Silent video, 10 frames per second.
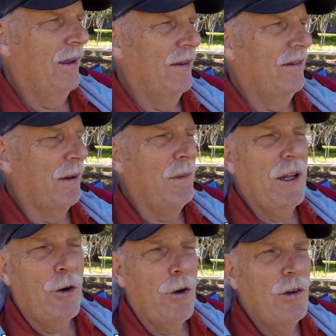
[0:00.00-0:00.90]
some
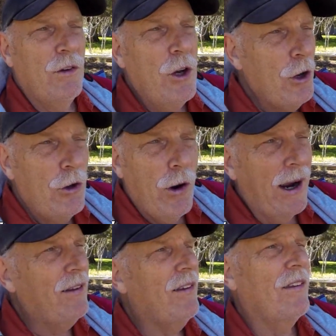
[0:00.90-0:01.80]
little new
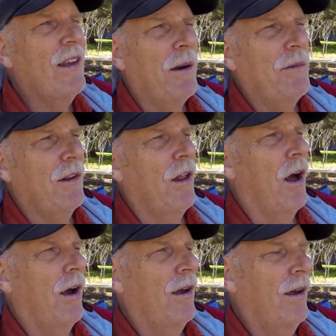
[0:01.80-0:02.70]
crisis comes
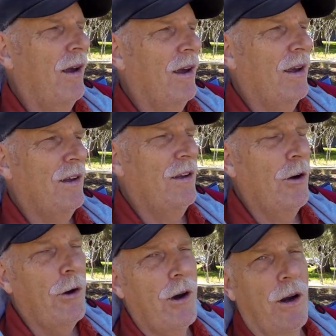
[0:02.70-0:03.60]
along,
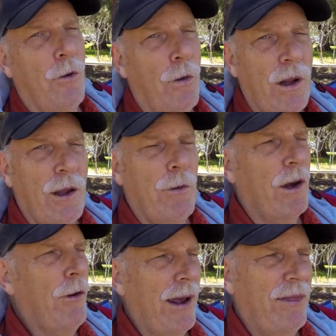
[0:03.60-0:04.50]
you're going to really
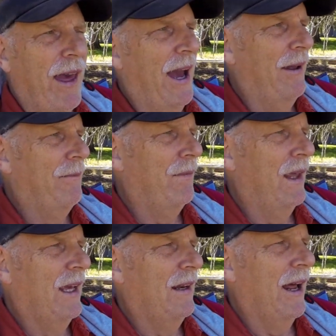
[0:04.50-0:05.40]
regret that.
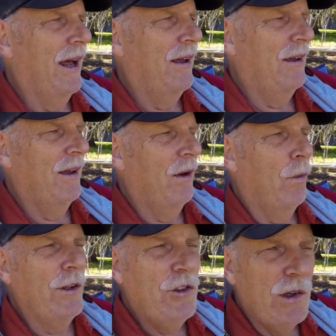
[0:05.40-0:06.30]
And
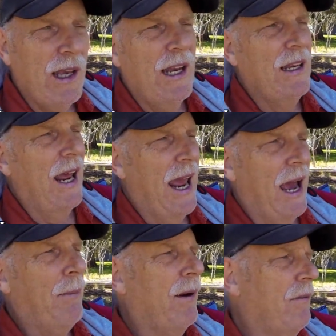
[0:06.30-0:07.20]
once you get in the
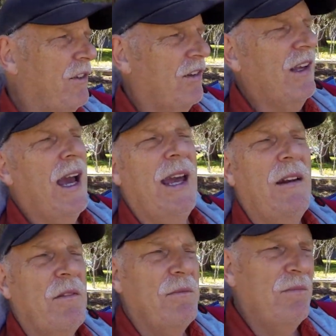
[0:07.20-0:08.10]
habit of just
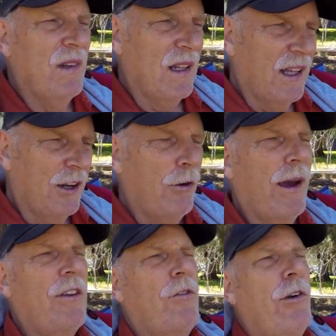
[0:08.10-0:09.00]
kind of a little
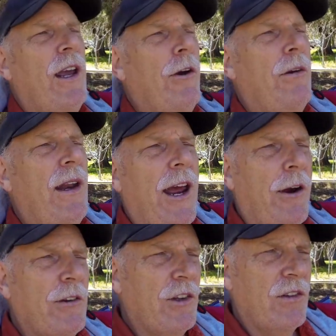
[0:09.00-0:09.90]
extra here and
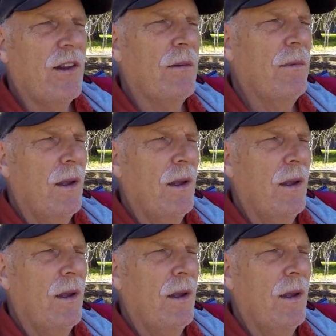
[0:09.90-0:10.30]
there, just so